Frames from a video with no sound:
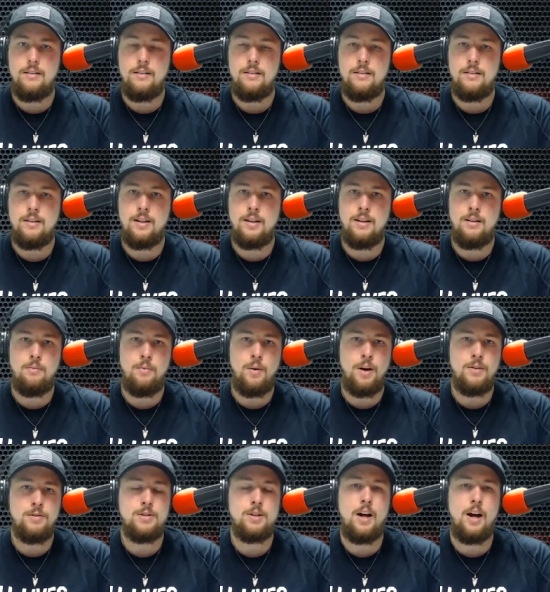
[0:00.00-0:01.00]
then why
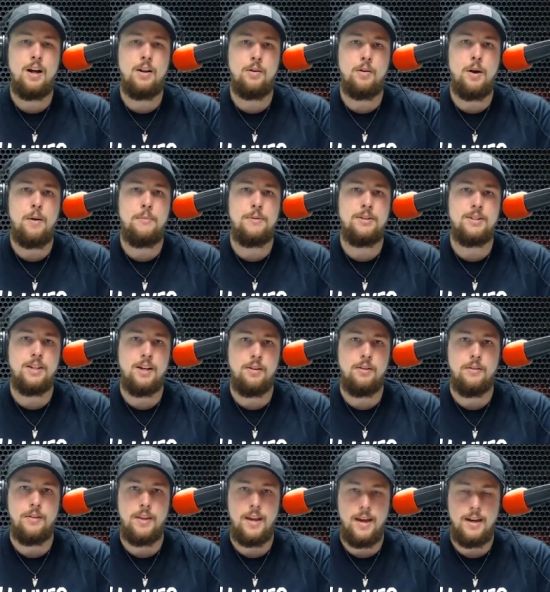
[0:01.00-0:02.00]
don't you call her up and tell
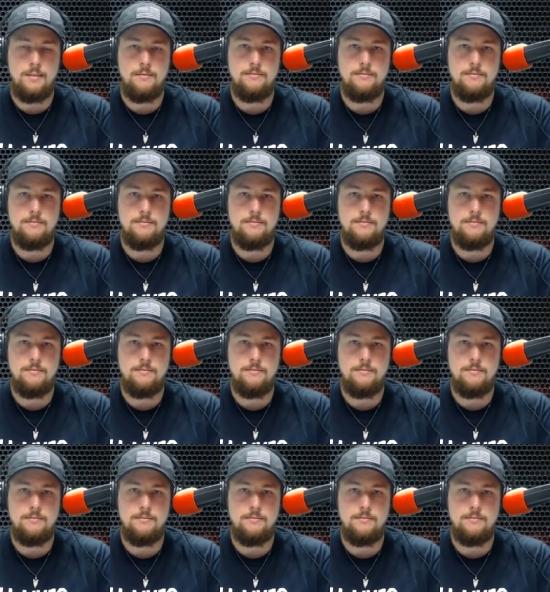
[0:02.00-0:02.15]
her that?